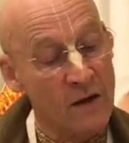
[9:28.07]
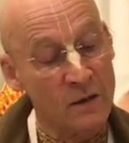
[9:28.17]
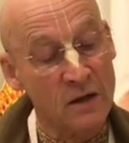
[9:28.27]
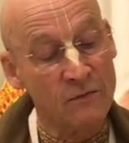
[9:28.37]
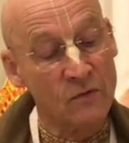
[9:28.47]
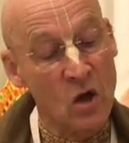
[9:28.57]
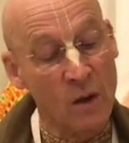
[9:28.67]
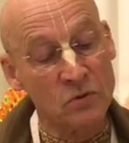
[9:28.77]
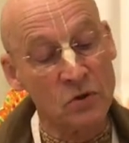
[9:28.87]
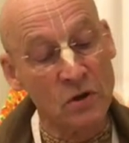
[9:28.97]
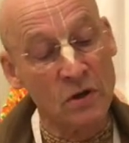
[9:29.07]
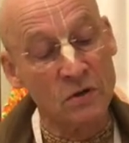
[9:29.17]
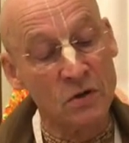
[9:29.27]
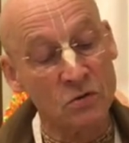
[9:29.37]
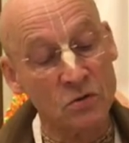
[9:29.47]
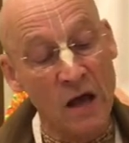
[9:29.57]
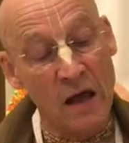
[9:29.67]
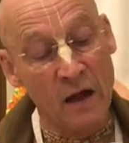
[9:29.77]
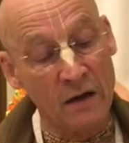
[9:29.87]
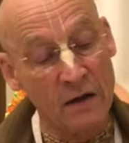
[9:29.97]
the opportunity to chant the
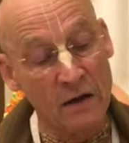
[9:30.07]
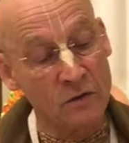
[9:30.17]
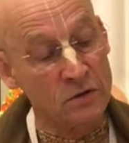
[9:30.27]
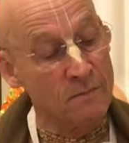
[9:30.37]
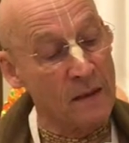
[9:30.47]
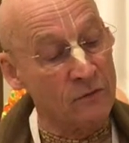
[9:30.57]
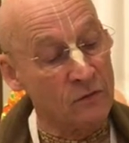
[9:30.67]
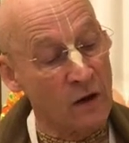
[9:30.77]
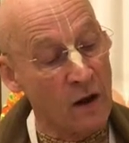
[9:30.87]
Hare Krishna mantra.